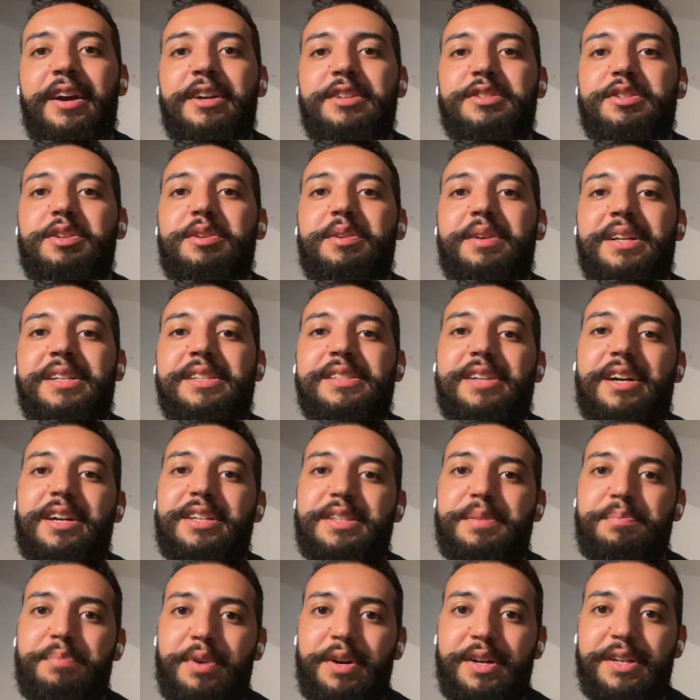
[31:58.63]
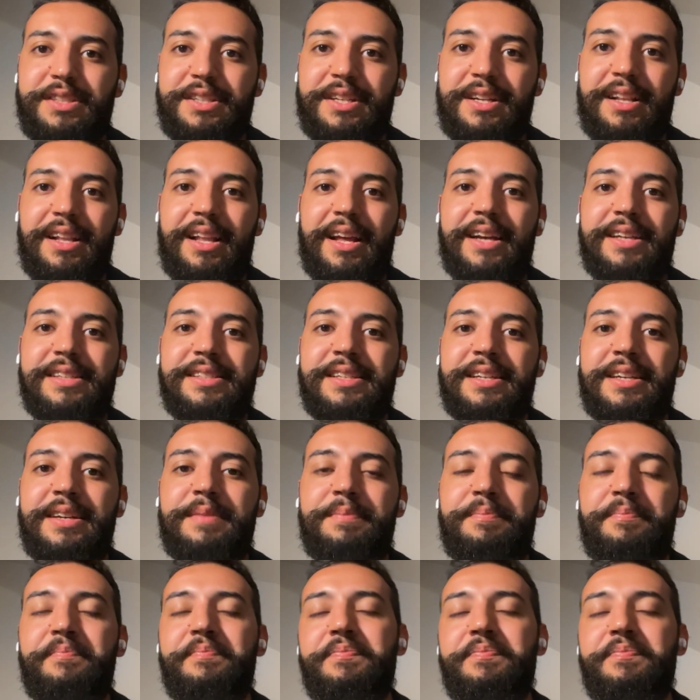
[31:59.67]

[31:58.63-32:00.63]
so you can start to personalize it.